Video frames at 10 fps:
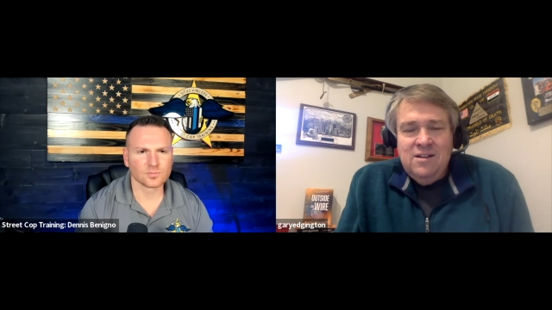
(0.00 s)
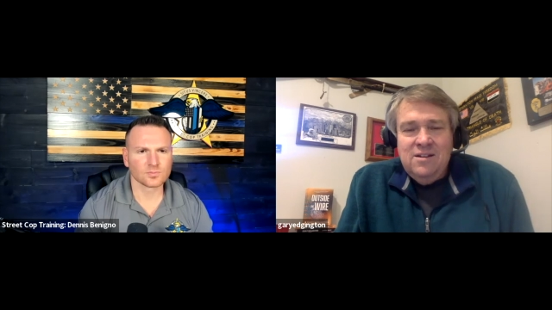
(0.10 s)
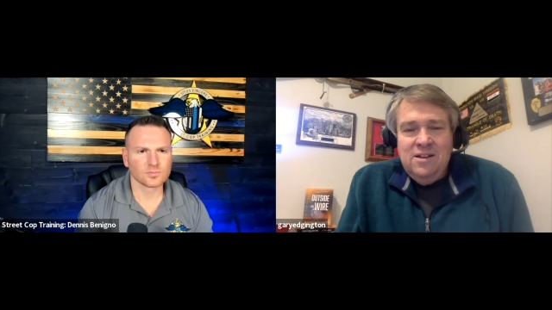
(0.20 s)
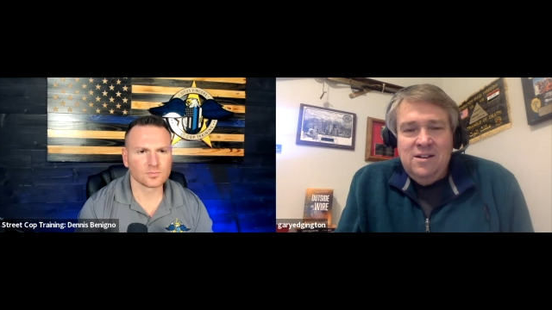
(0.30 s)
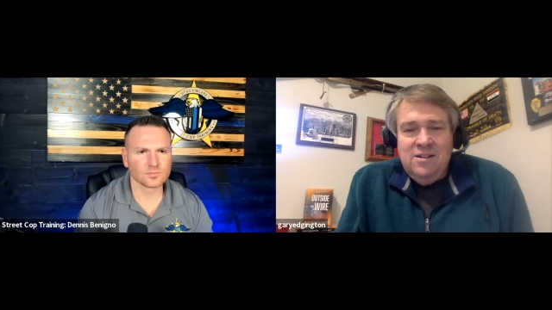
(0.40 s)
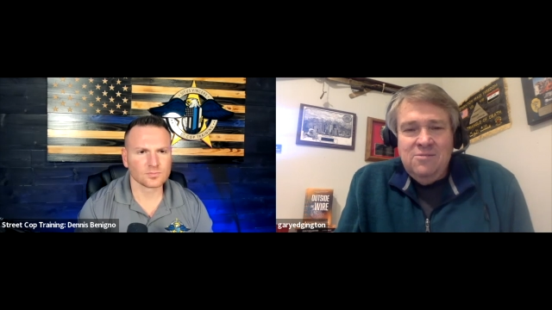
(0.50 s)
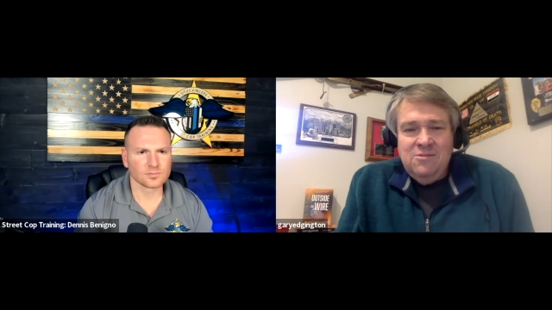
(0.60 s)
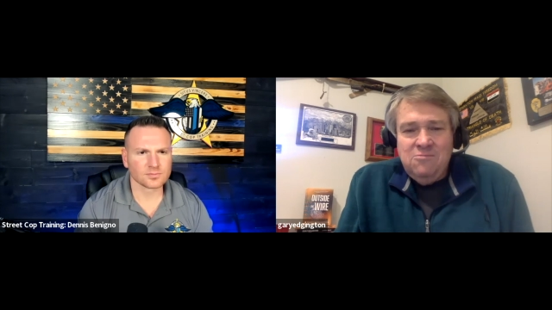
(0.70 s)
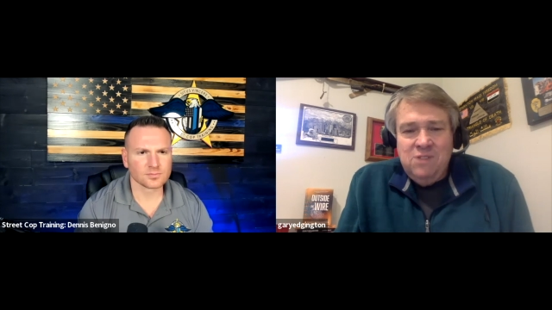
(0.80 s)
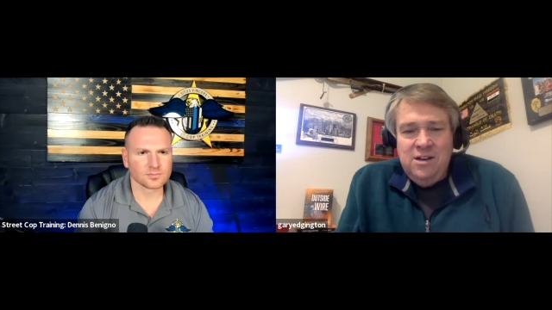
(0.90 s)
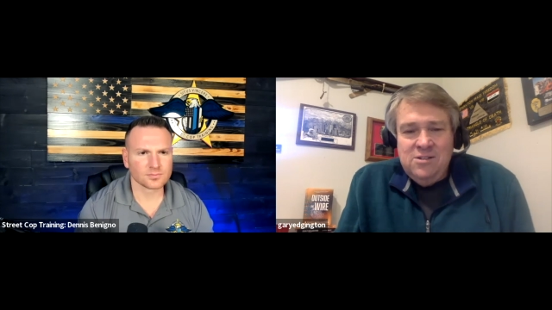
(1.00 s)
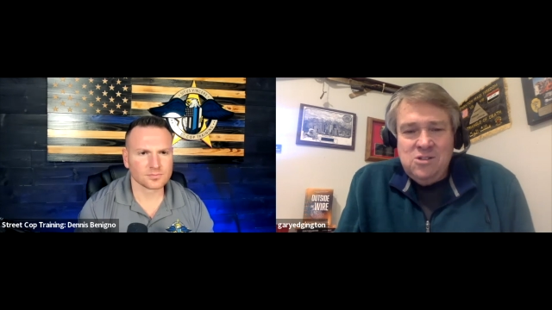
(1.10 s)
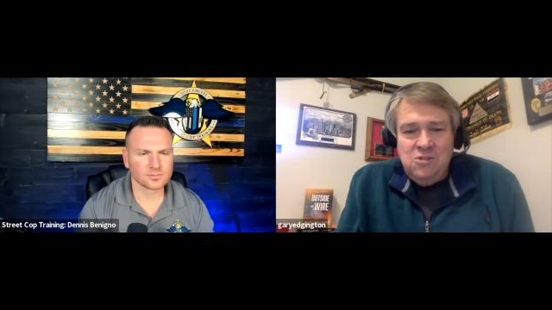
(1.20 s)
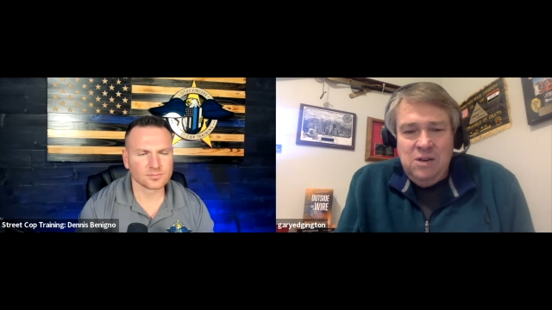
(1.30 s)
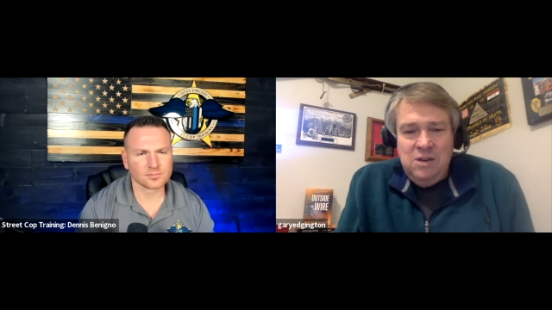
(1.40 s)
Speaker 1: you know, run in
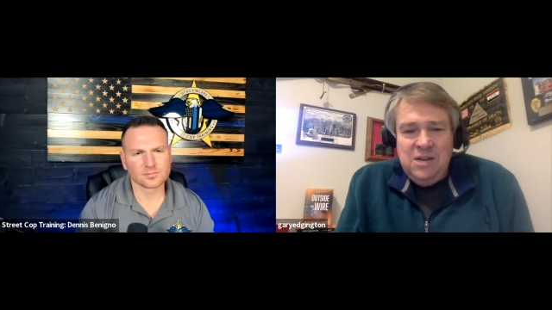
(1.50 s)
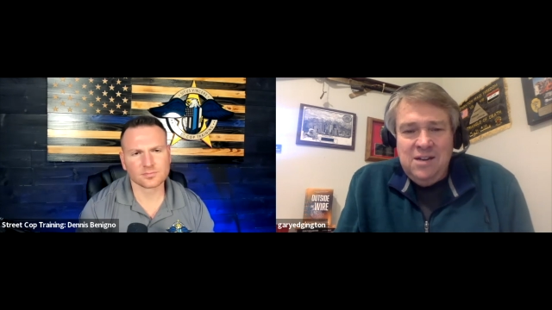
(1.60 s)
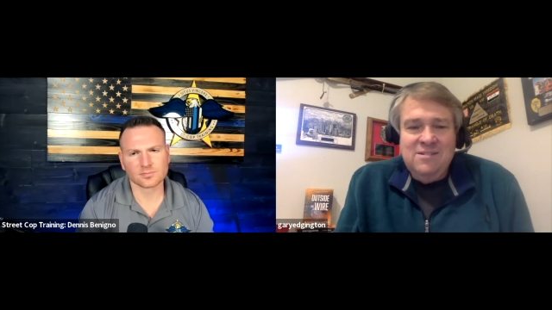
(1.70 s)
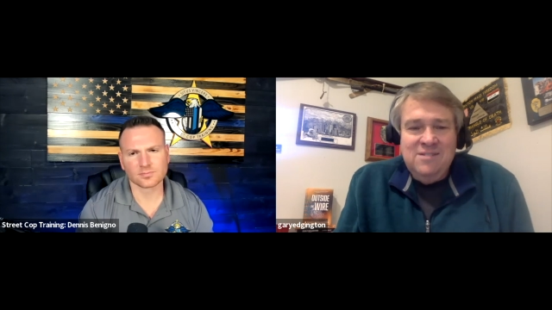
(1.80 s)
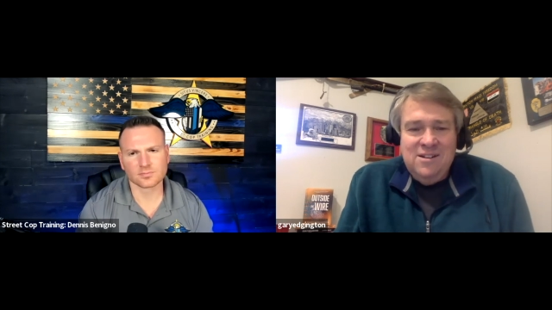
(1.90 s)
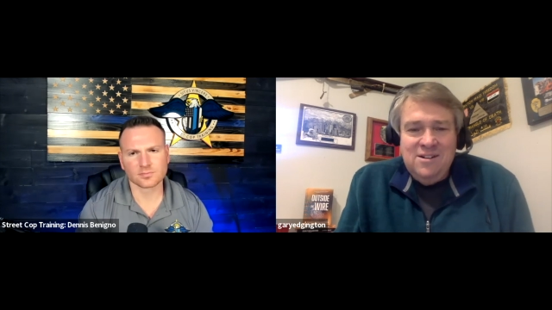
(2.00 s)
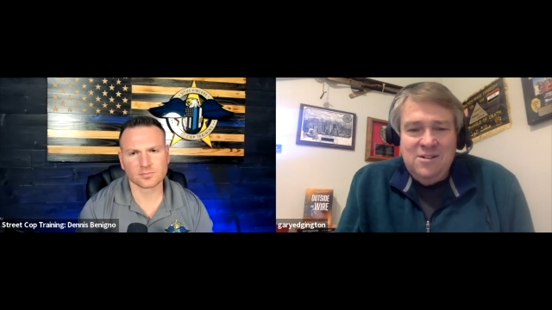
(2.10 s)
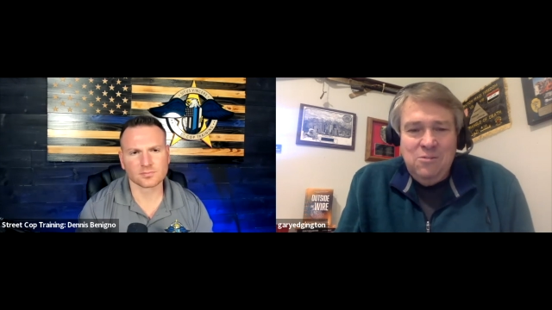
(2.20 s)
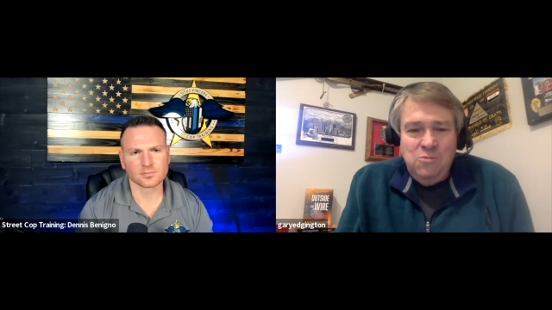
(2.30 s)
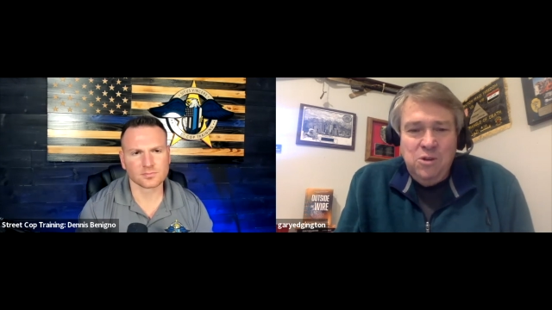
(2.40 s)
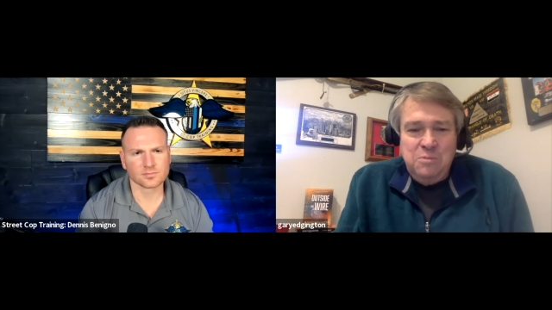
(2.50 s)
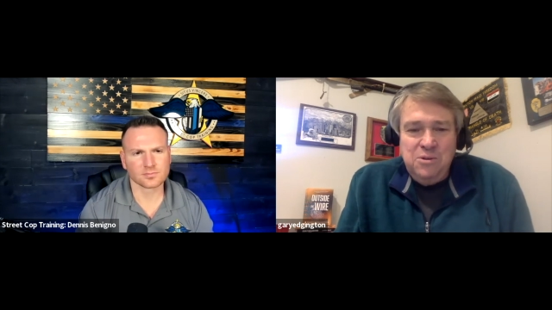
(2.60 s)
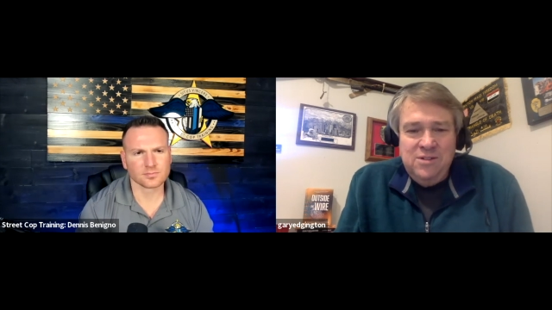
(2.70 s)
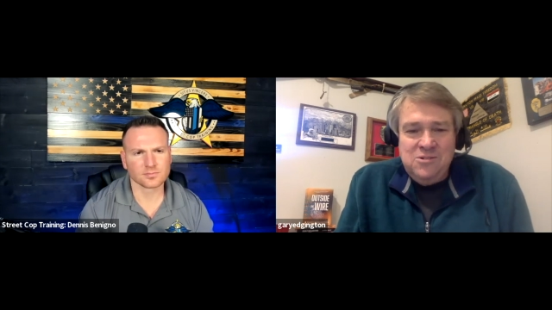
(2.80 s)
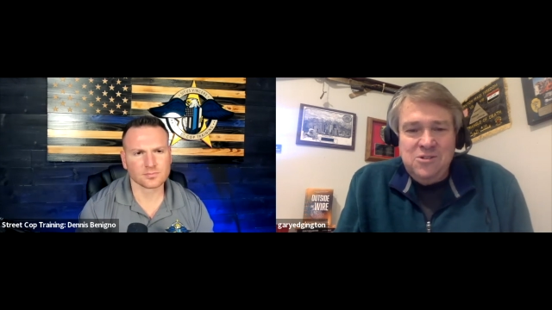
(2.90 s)
screaming and, you know, we're the
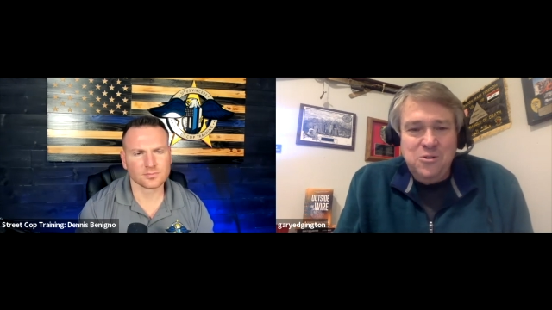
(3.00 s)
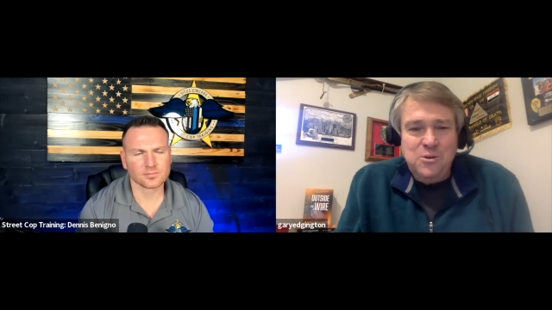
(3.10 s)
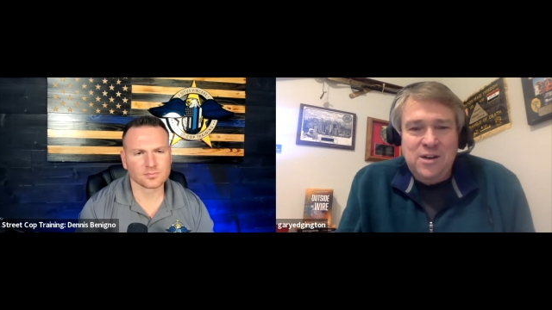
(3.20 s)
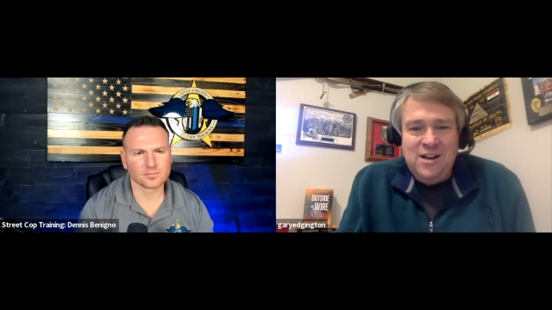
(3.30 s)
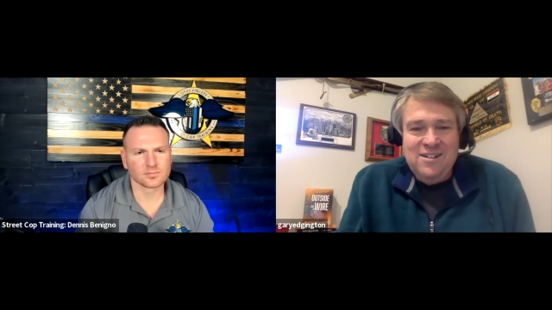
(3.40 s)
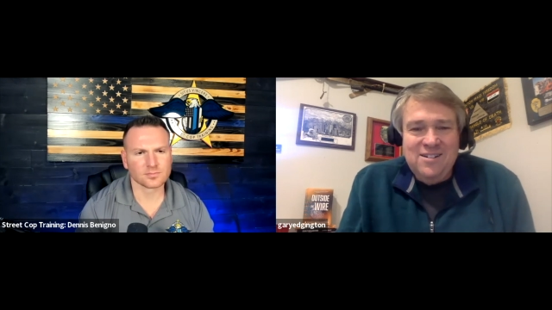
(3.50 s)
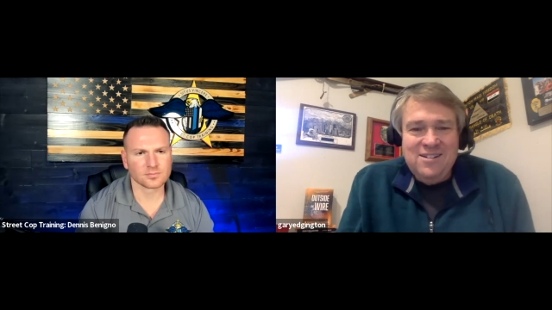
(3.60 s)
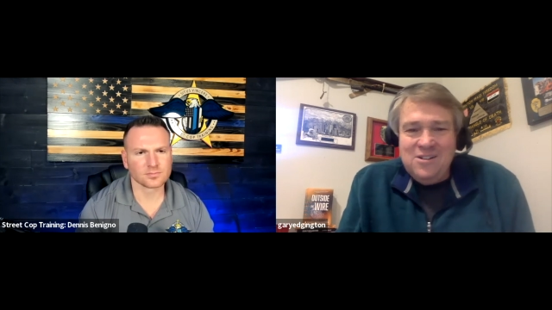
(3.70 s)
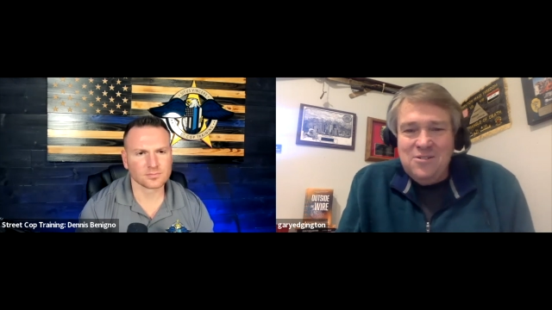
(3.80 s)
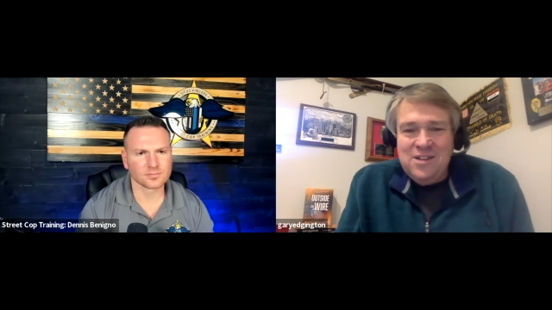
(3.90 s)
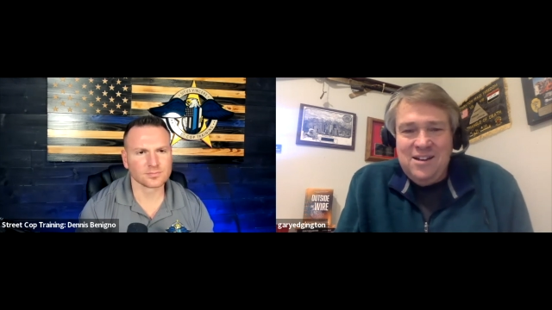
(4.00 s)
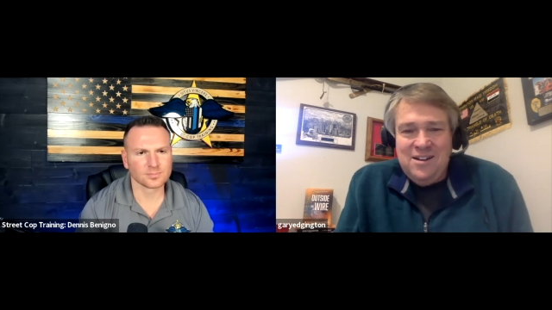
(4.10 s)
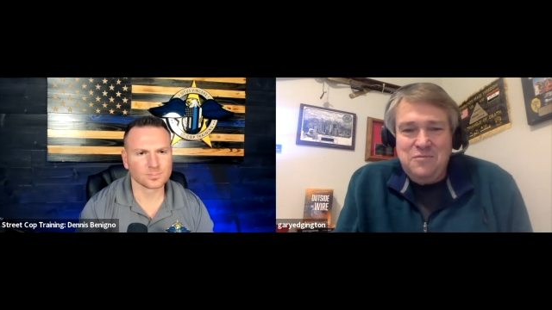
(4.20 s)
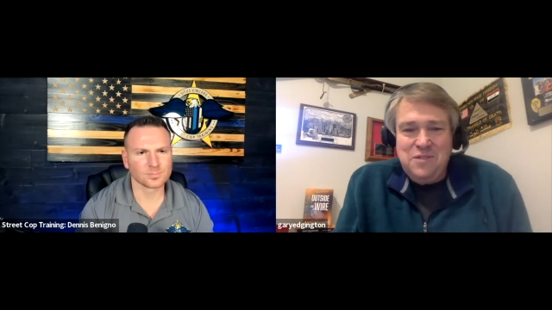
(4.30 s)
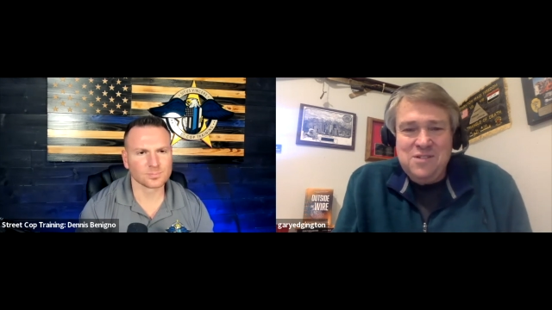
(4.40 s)
police and you're not, you know, that kind of fun